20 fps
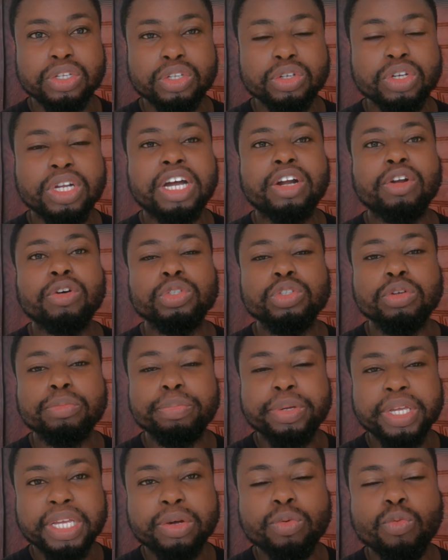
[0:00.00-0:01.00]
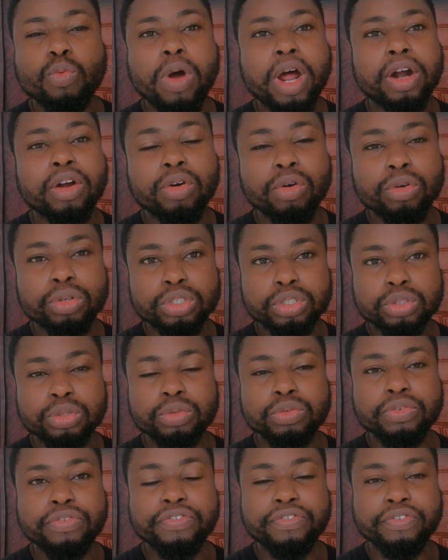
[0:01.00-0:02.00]
you can also pick one or
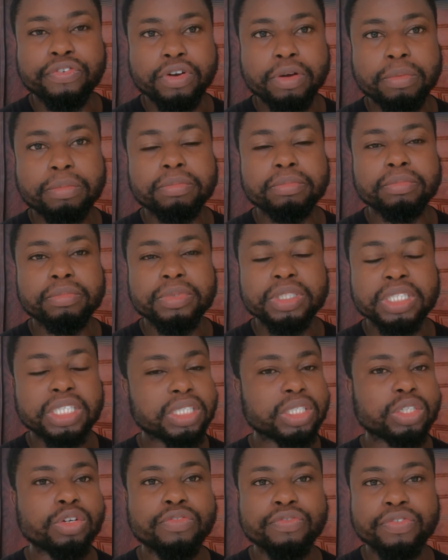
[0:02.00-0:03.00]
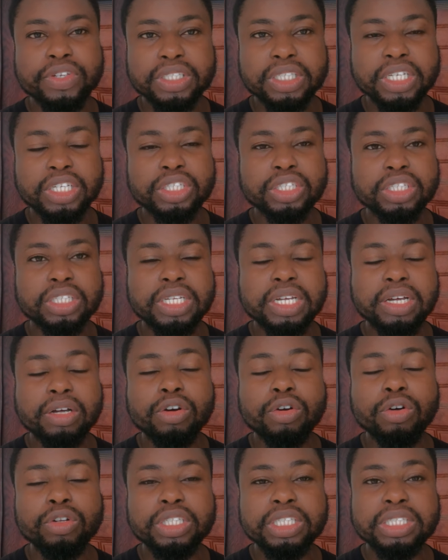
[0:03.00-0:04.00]
two from this conversation that
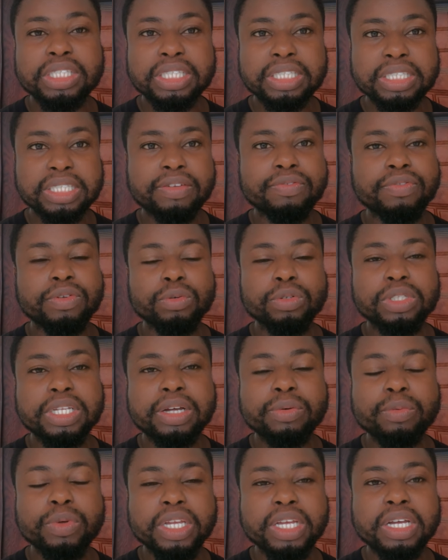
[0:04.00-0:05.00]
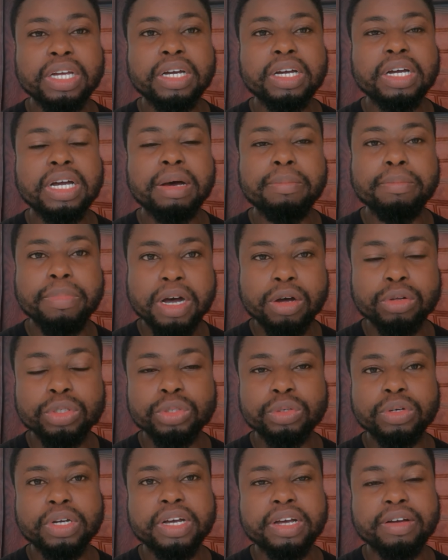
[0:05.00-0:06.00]
or this interview that we are about
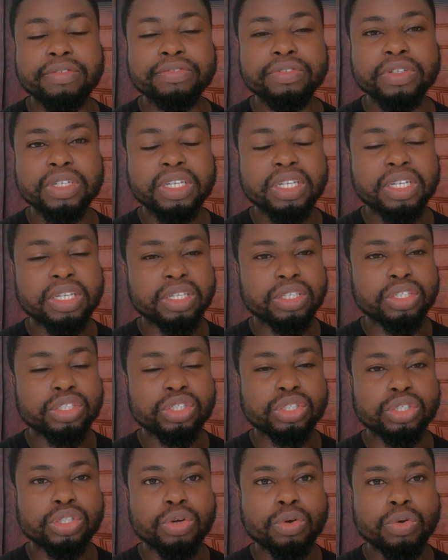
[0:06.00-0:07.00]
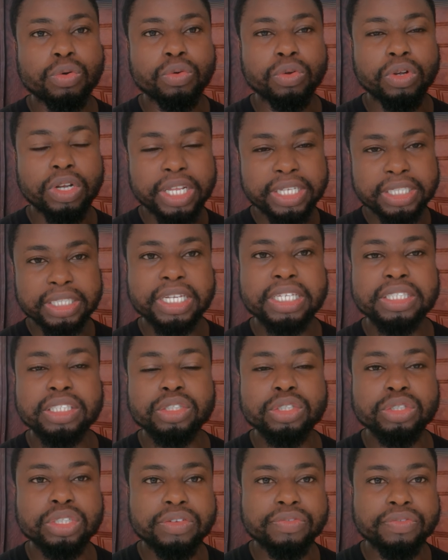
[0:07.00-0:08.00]
to have. So let's get
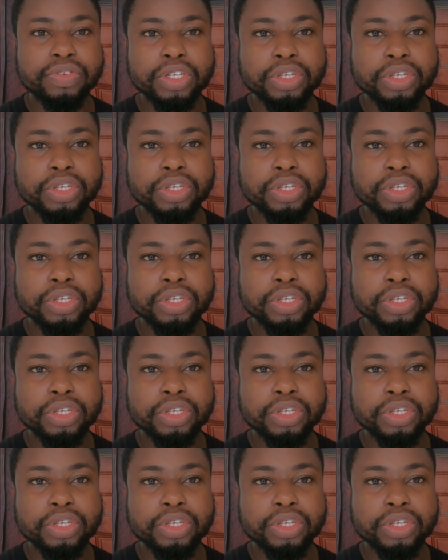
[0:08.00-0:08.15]
into the